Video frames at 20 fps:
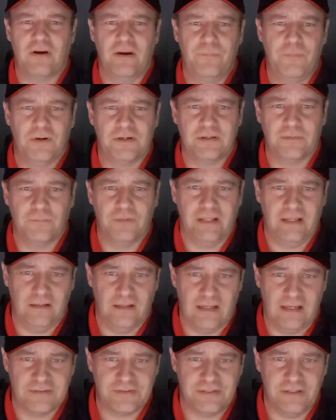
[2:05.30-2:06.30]
I picked up late
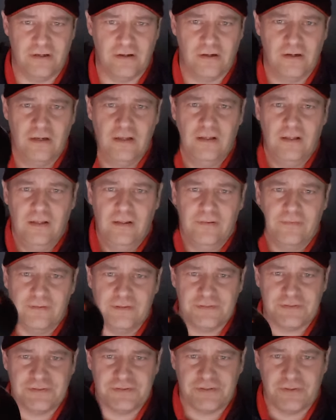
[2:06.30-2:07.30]
last year.
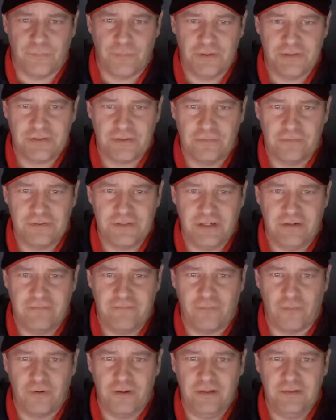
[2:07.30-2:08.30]
This is the Bridgestone
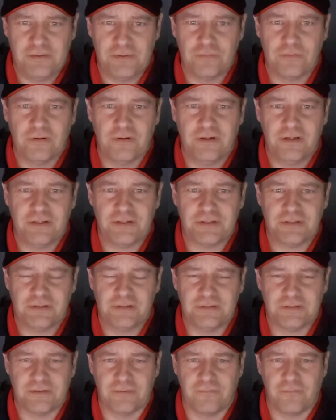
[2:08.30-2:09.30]
J40 Tour Edition.
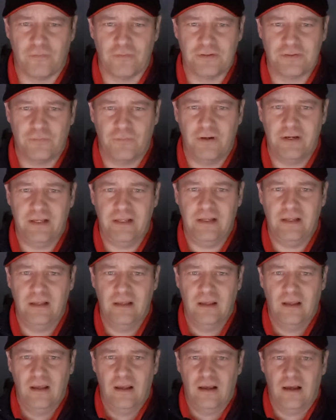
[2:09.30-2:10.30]
It's the 420,
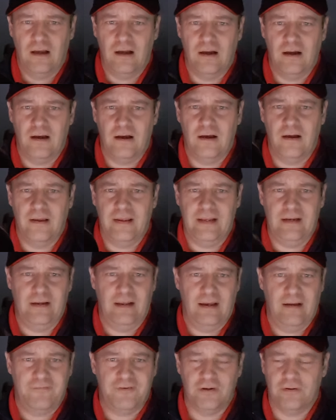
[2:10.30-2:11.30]

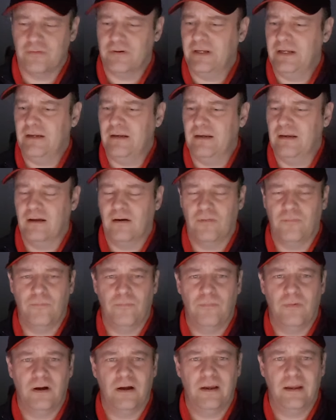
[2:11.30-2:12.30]
8.5 degree. Now,
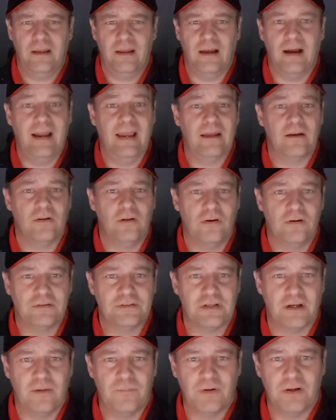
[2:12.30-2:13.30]
I had a long
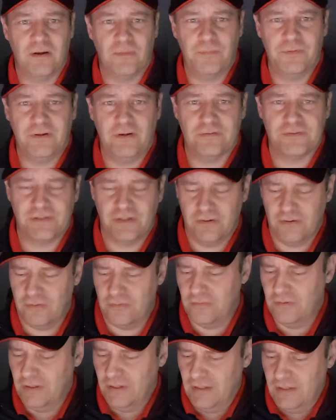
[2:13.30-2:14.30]
tom a couple years
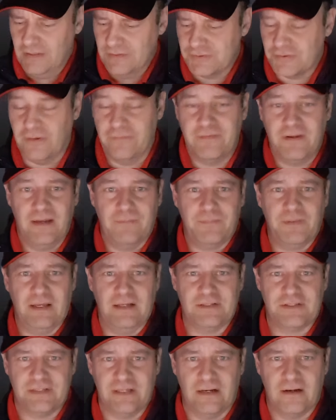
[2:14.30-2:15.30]
ago, so I've kept
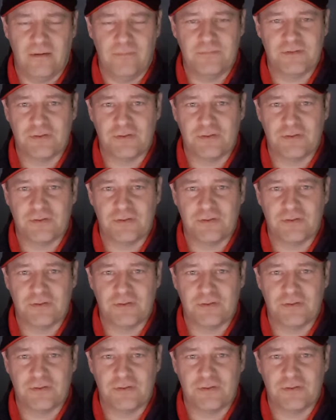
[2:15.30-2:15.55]
that set up.